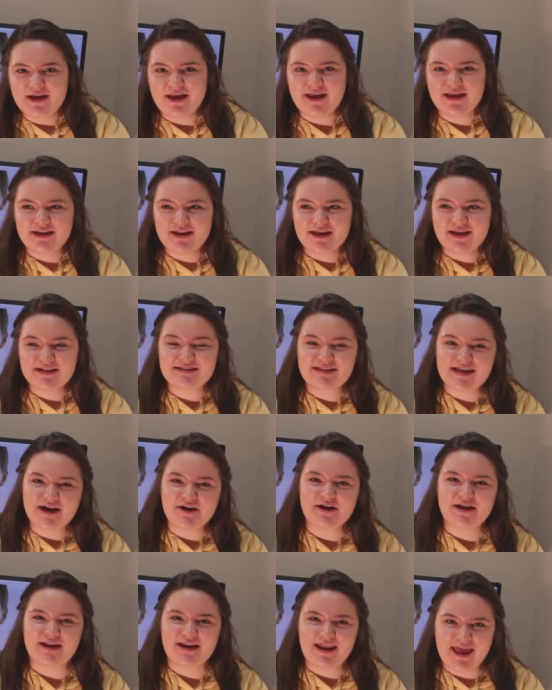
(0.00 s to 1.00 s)
It, it's there
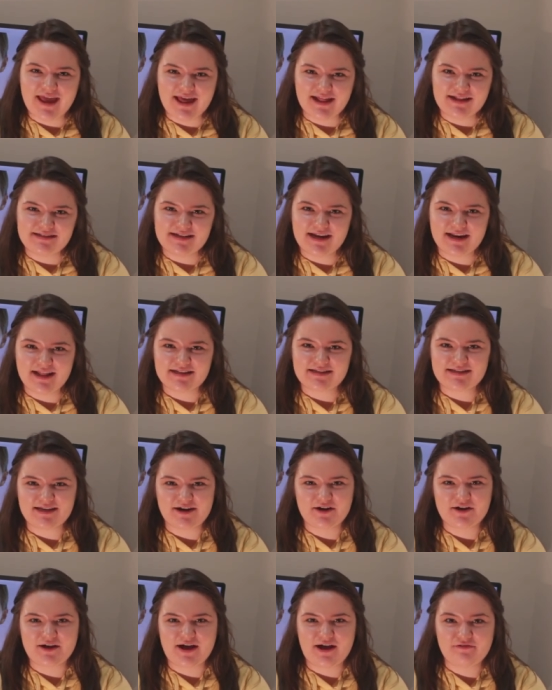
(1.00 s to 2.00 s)
to enhance and it's
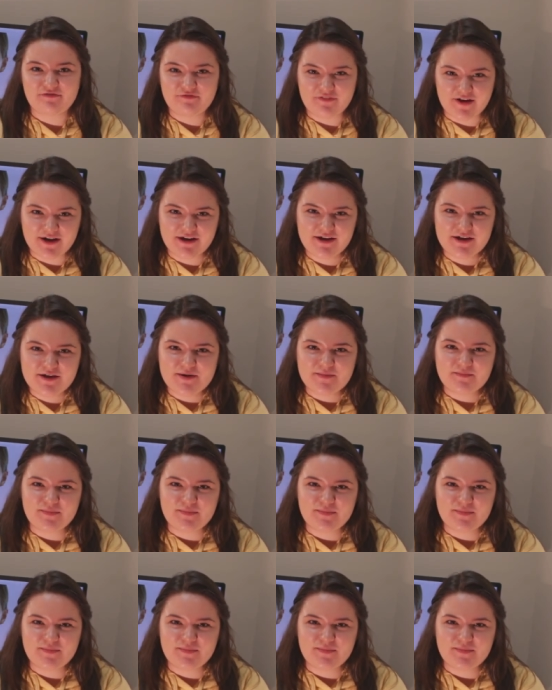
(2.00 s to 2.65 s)
there to have fun,